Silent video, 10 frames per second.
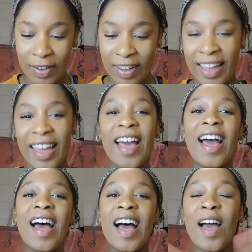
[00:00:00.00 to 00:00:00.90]
Okay.
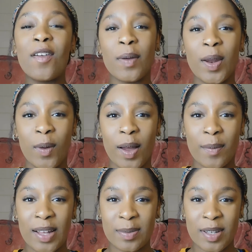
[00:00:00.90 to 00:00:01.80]
Hi everybody, welcome
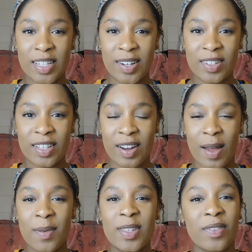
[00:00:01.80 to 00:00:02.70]
back to my channel. Taylor
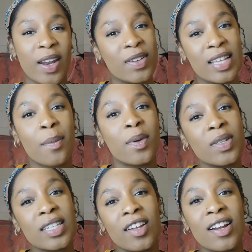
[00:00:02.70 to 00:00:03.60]
happens. Find out what's happening
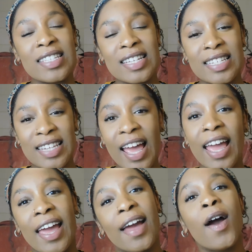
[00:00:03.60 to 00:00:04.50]
with Taylor, and
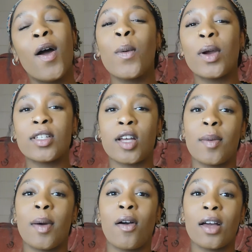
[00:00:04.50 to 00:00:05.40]
today we're going to talk
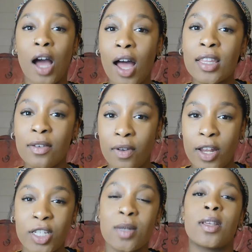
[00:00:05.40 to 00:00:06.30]
about godly
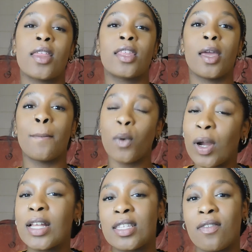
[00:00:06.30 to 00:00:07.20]
friendships and the
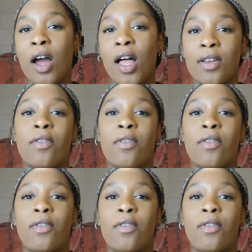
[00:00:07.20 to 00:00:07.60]
importance of godly